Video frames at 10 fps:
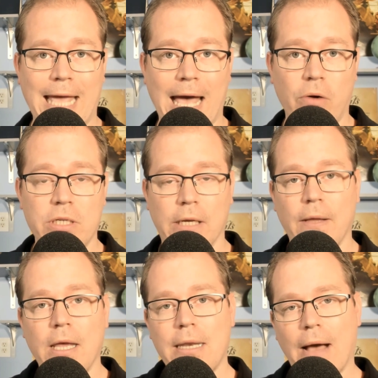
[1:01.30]
County.
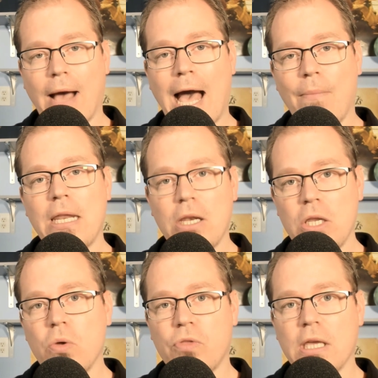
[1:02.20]
Now, how many do
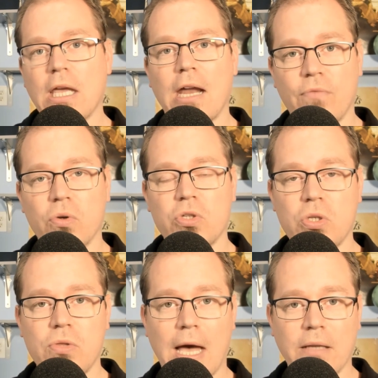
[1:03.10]
you think out of those
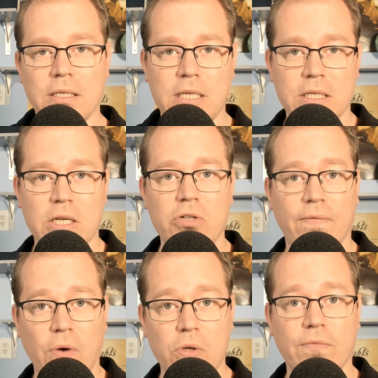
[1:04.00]

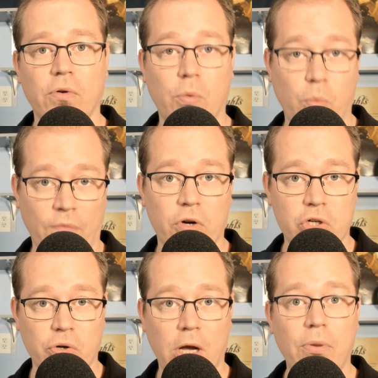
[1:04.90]
2,600 votes were for
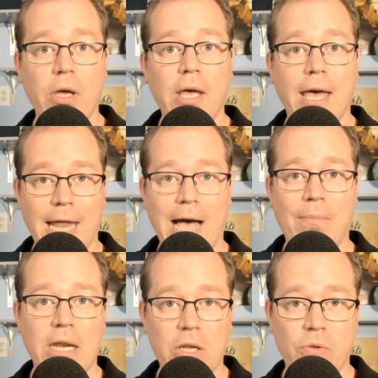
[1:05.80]
Trump? And how
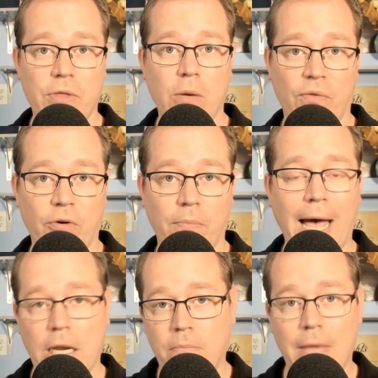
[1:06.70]
many do you think were for
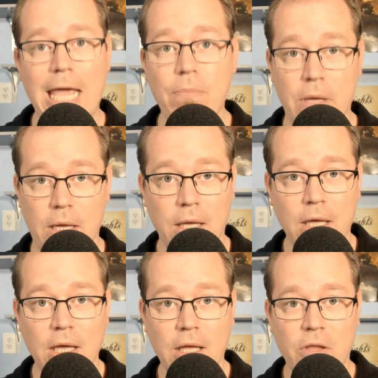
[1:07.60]
Biden? Maybe
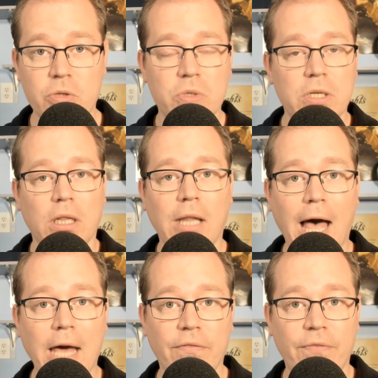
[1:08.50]
this was a
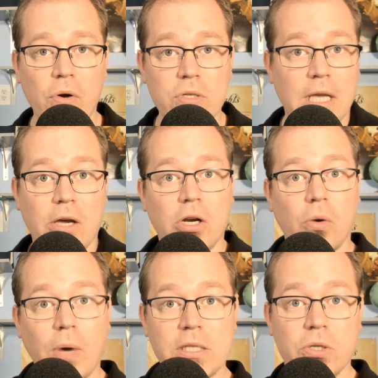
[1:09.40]
lot of votes that could have
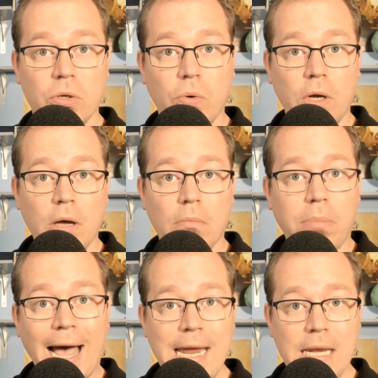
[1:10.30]
went to
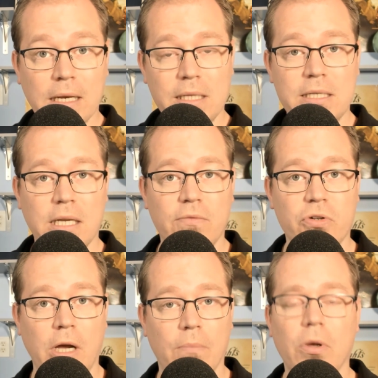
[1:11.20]
Biden instead of
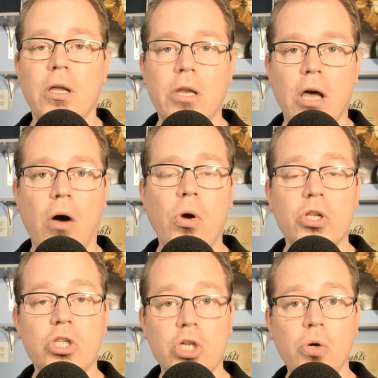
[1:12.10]
Trump. No,
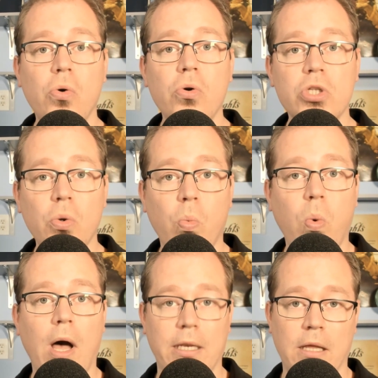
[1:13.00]

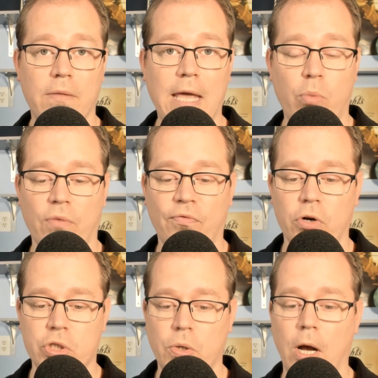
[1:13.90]
2-1 they were for
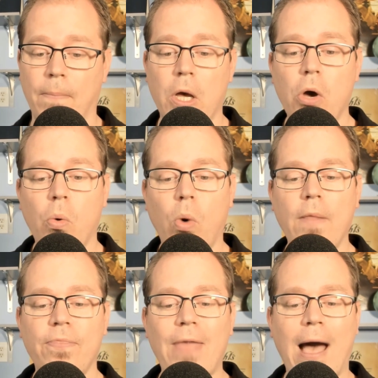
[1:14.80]
Trump.
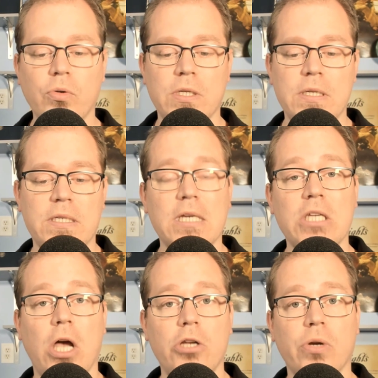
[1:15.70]

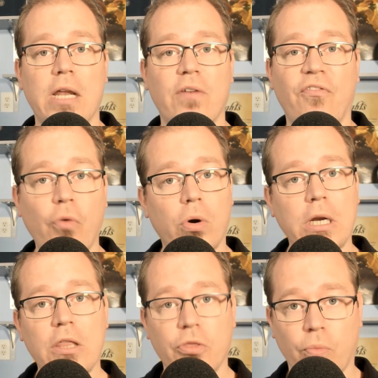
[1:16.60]

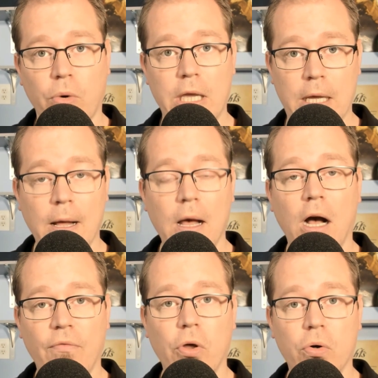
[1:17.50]
1,643
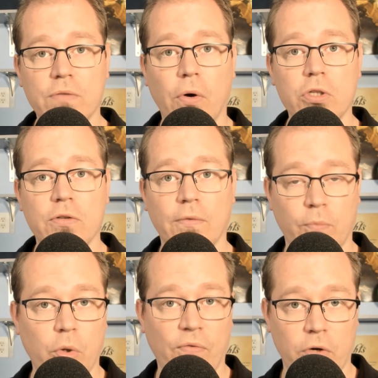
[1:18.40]
of those votes
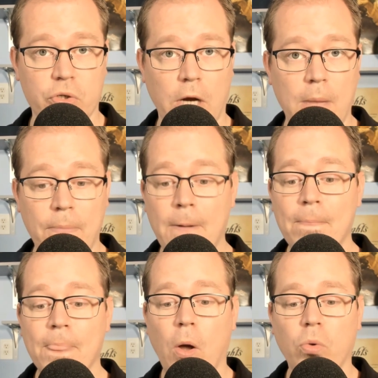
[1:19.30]
were for Trump,
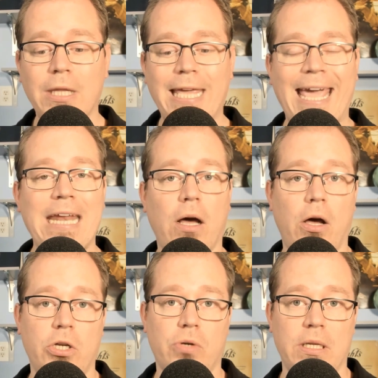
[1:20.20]
only
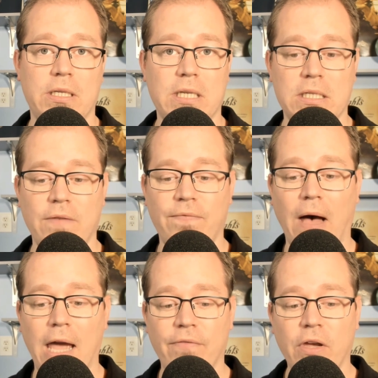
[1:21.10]

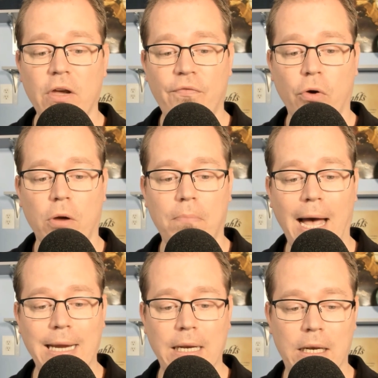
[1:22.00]
865 for
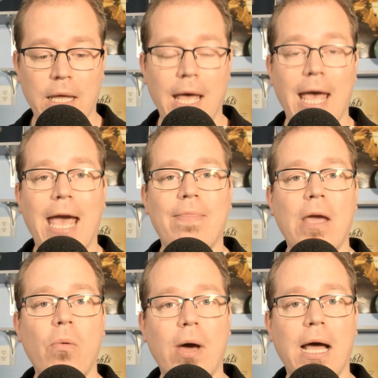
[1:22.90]
Biden. And
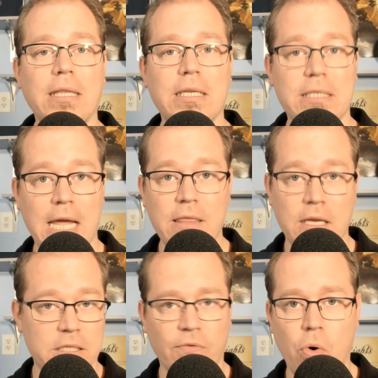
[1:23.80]
they went on to say
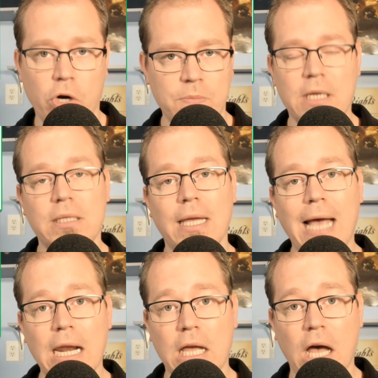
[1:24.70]
this, of course, because they
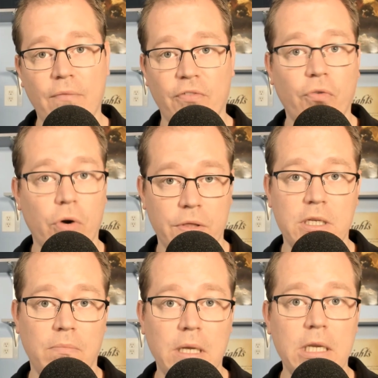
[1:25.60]
got a cover for the
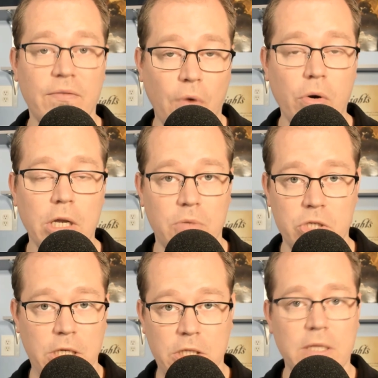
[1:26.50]
Dominion voting
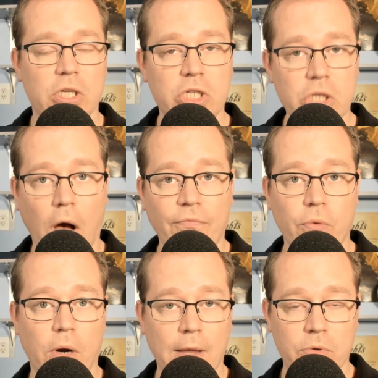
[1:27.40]
machines and the
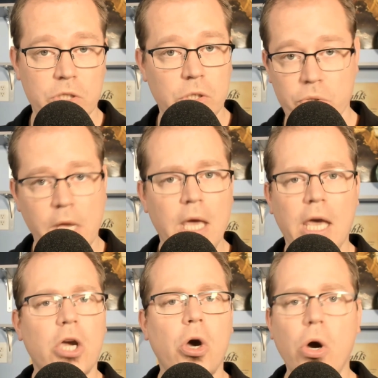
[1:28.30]
software that was used.
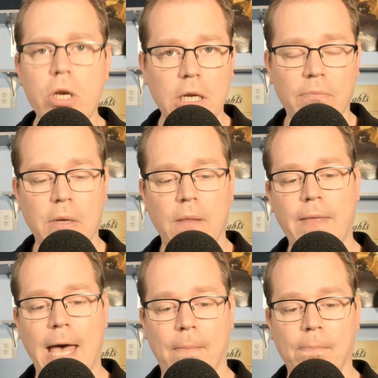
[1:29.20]
It couldn't have been
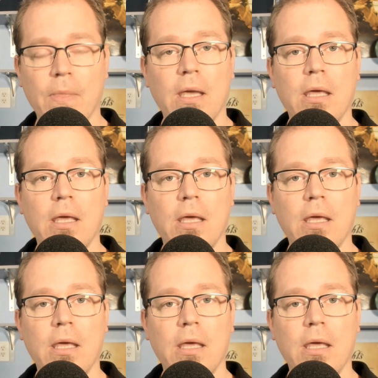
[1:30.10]
them.